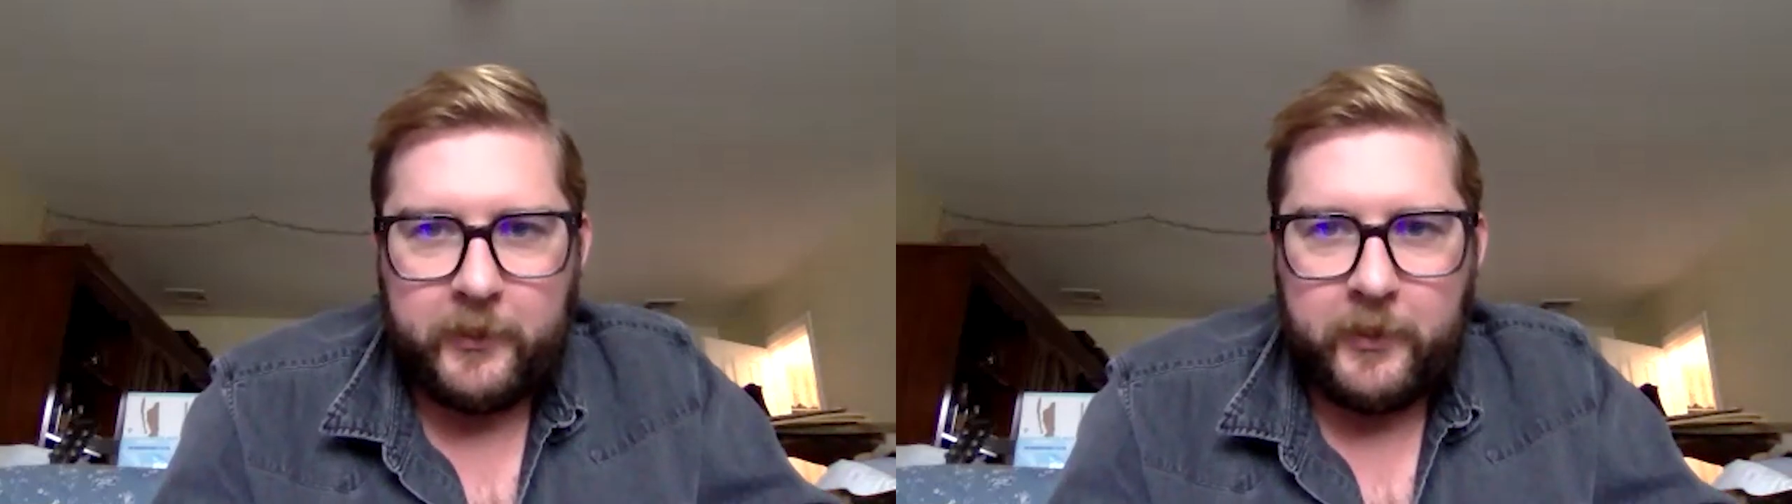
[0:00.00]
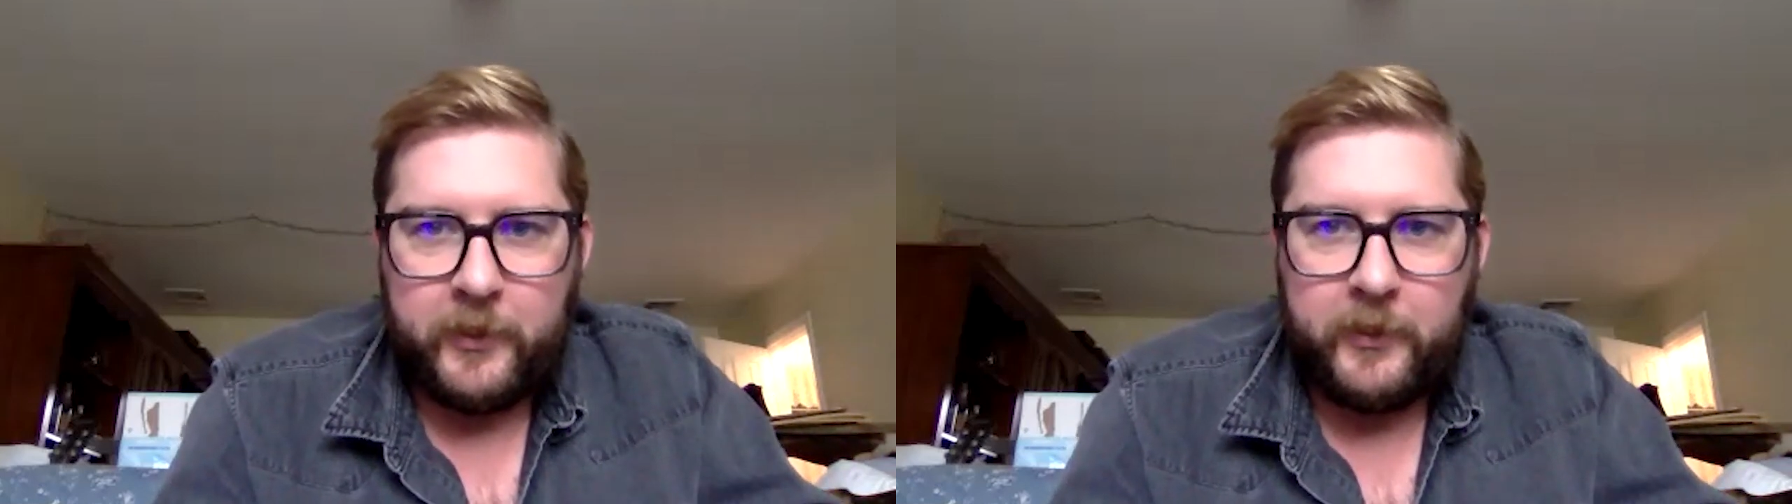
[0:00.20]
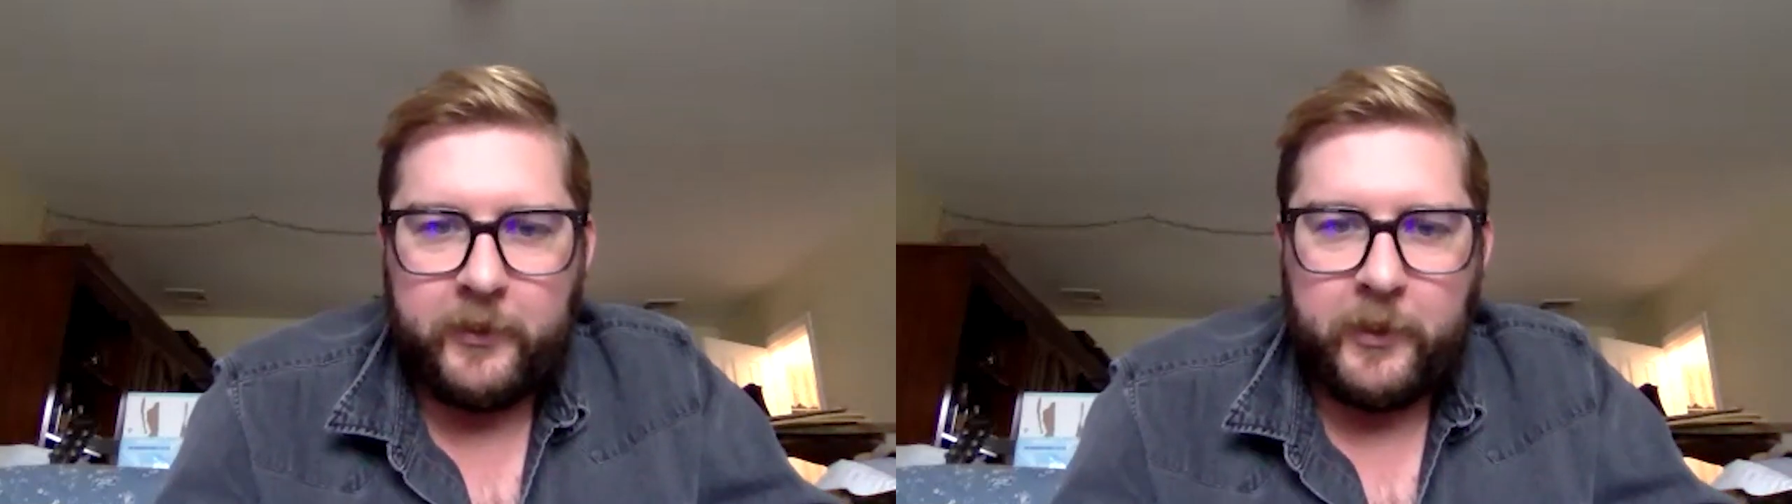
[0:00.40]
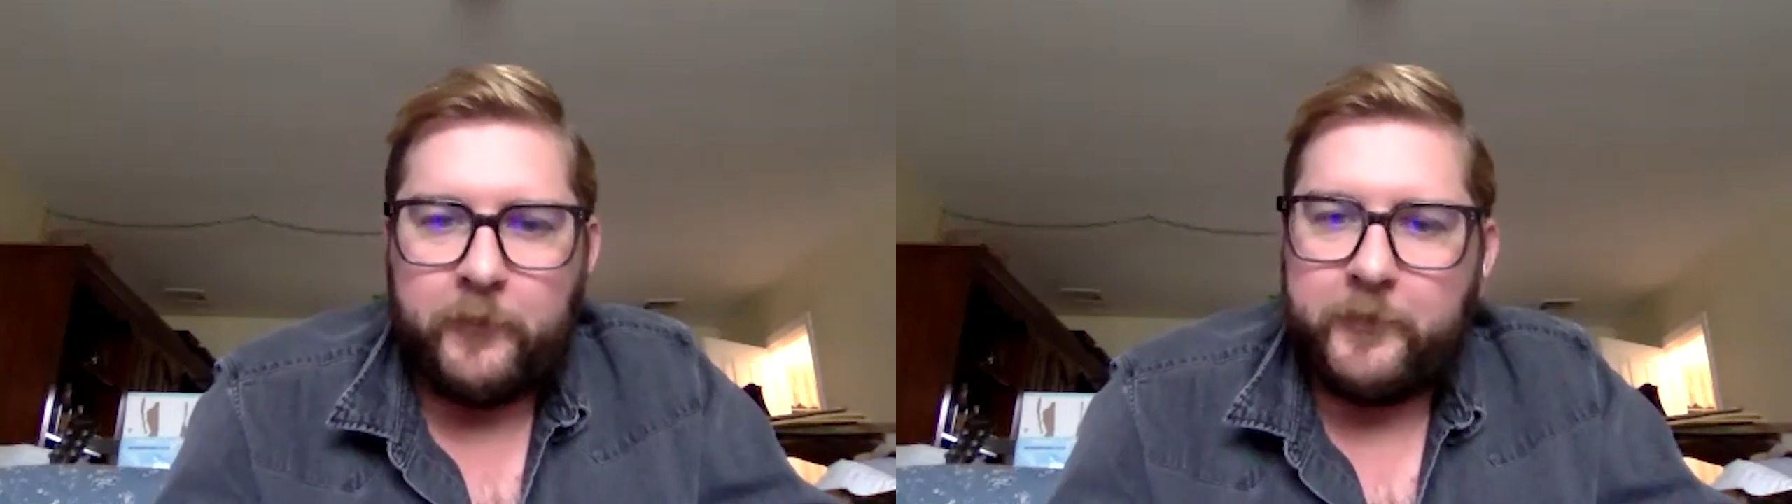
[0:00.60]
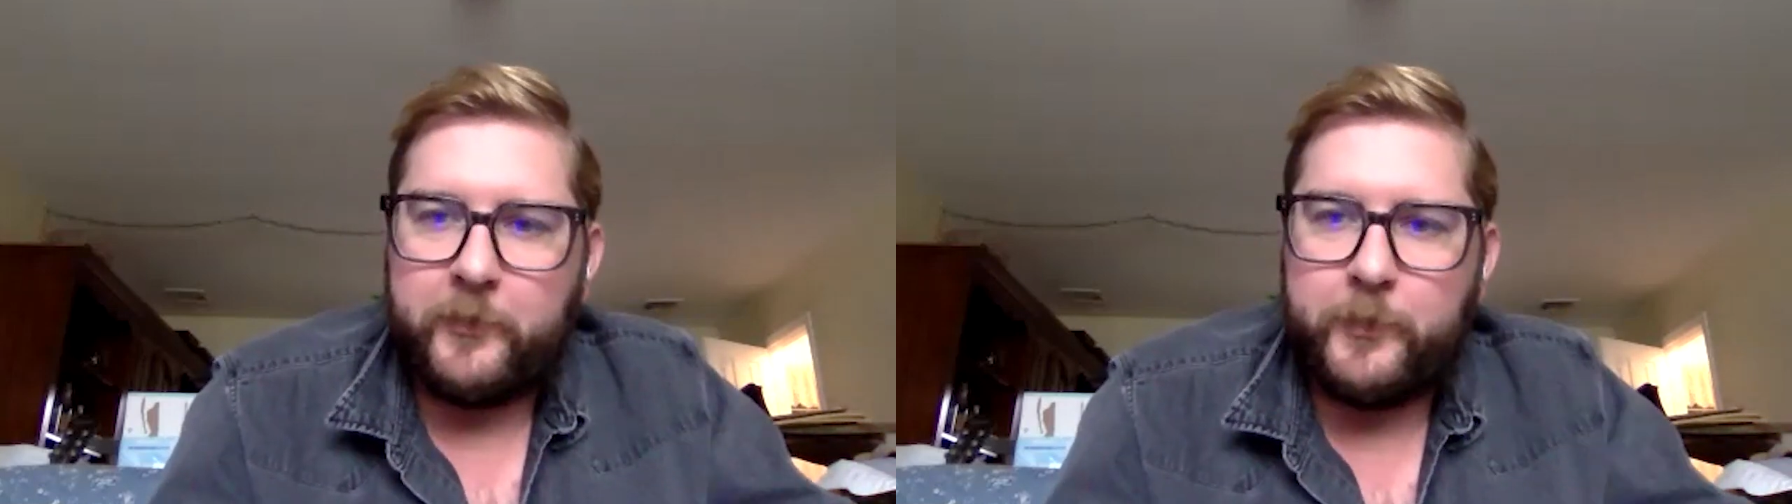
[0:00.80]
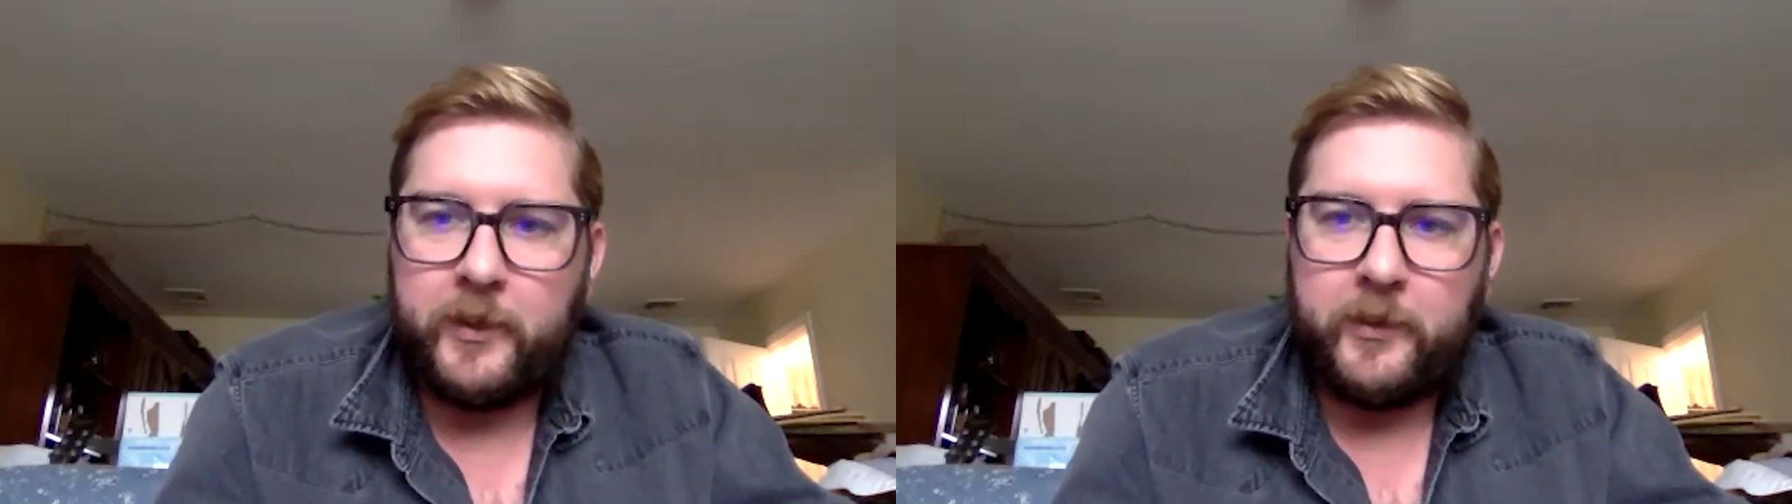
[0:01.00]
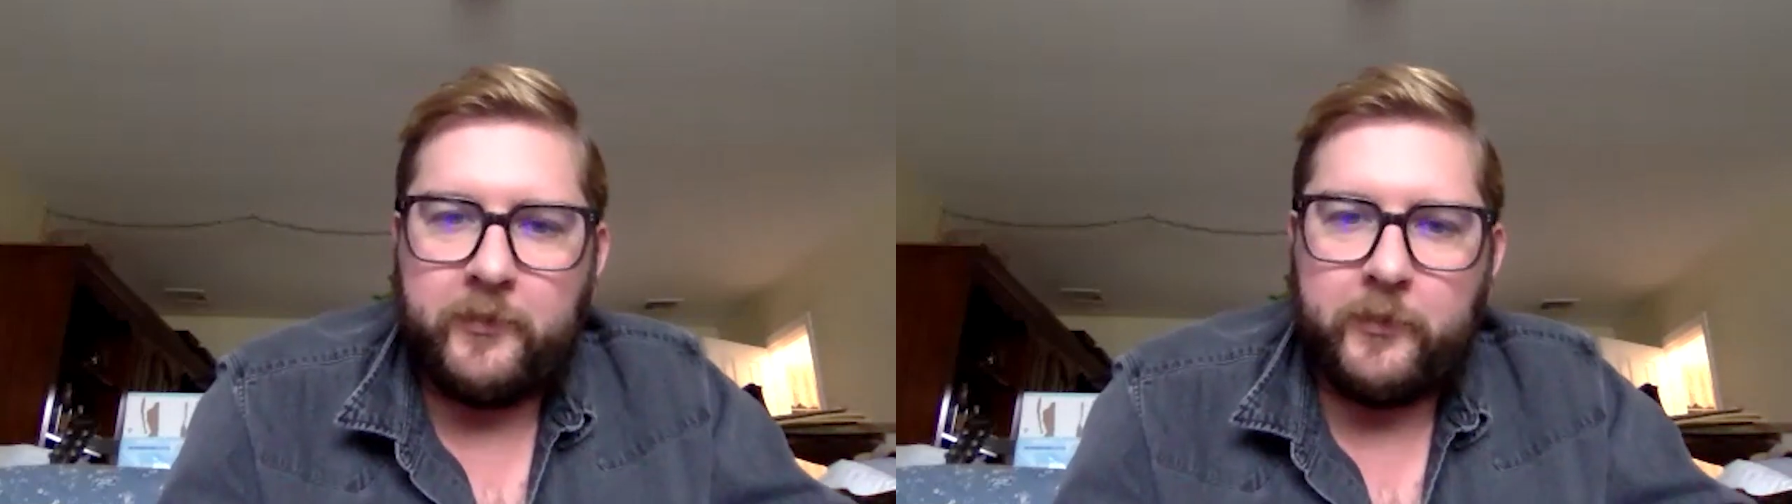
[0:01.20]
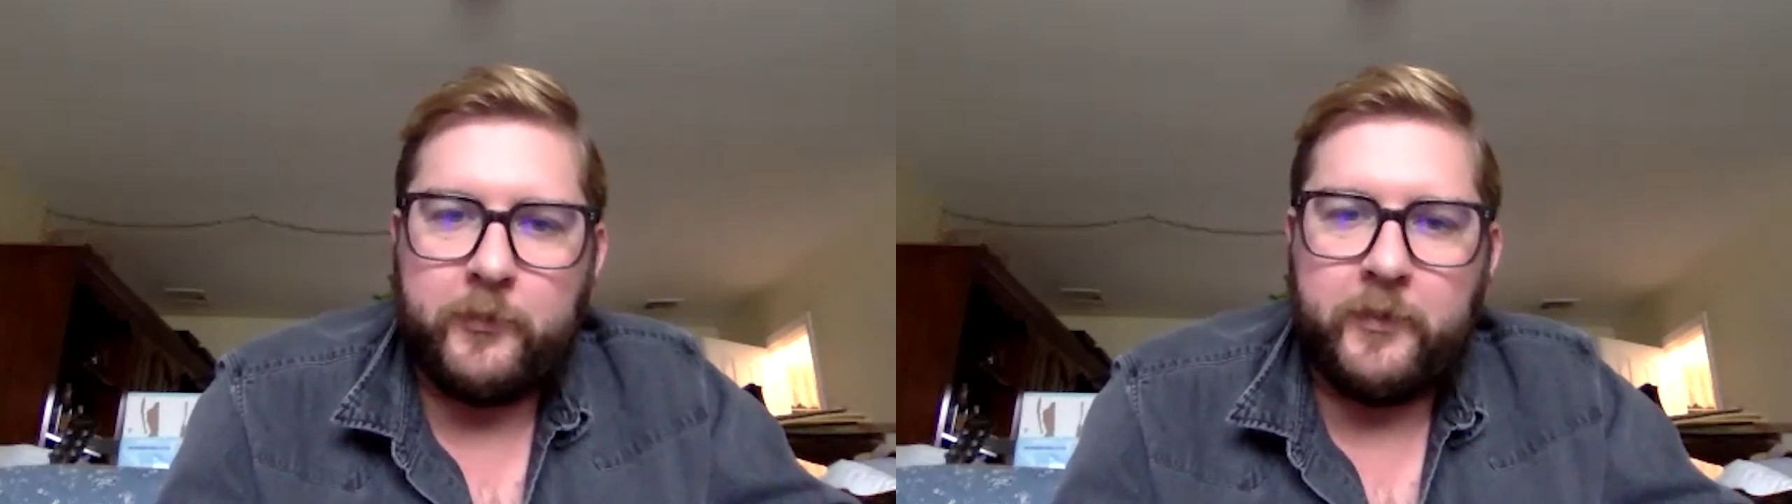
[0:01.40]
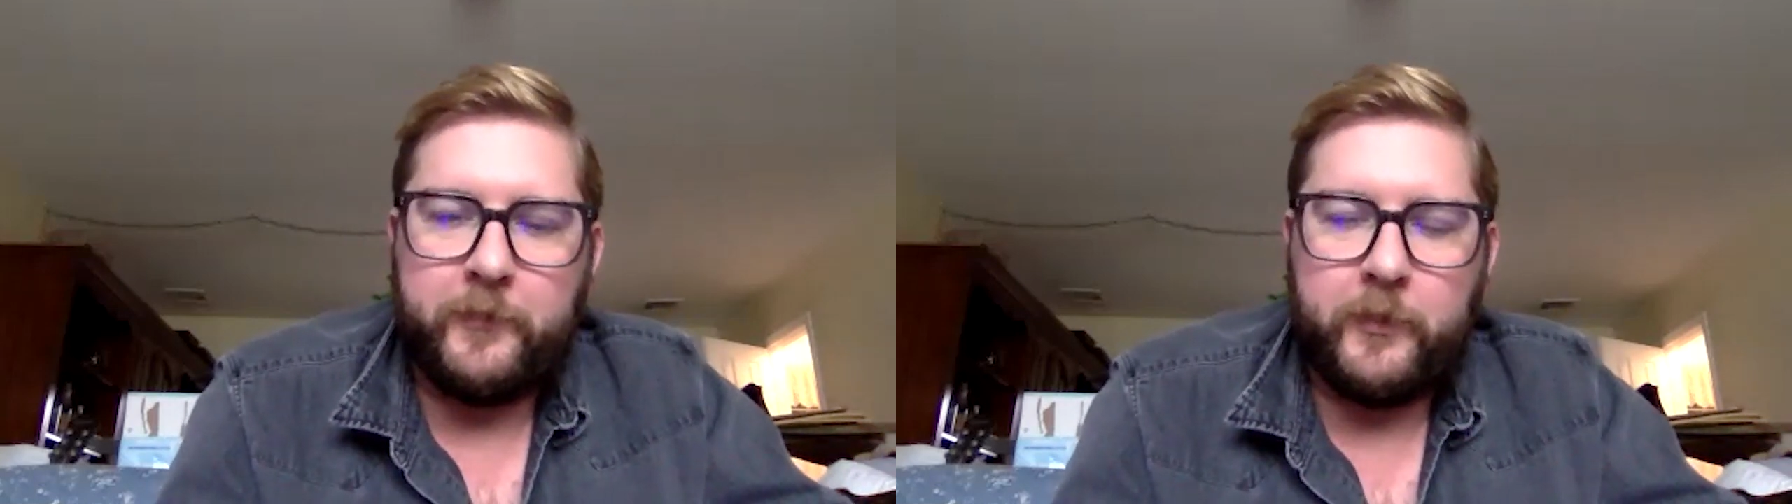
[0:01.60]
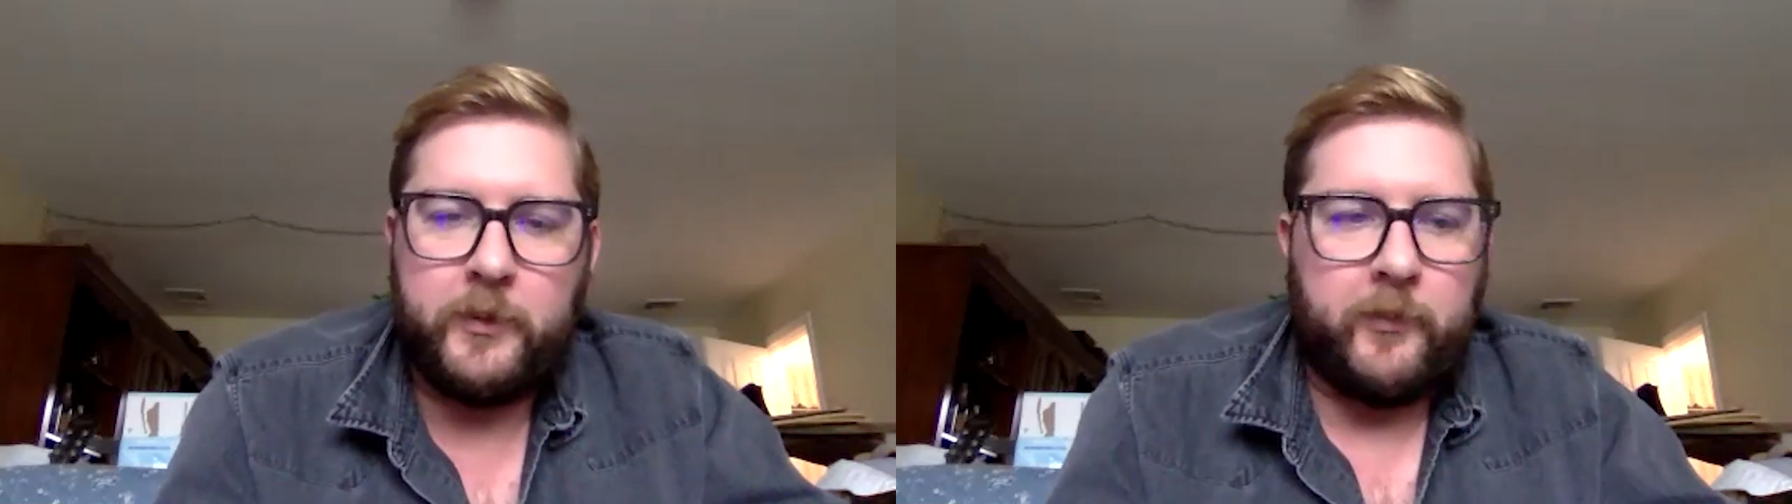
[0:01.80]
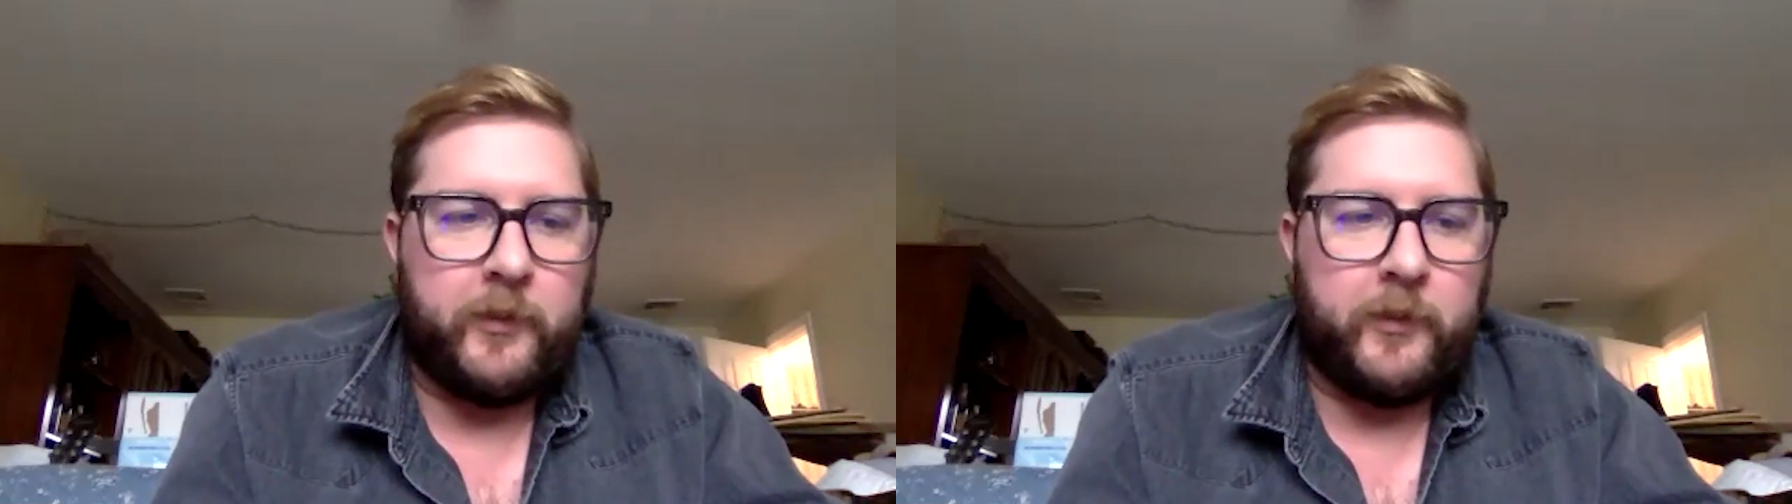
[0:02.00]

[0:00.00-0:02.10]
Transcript: and an office PA is no different.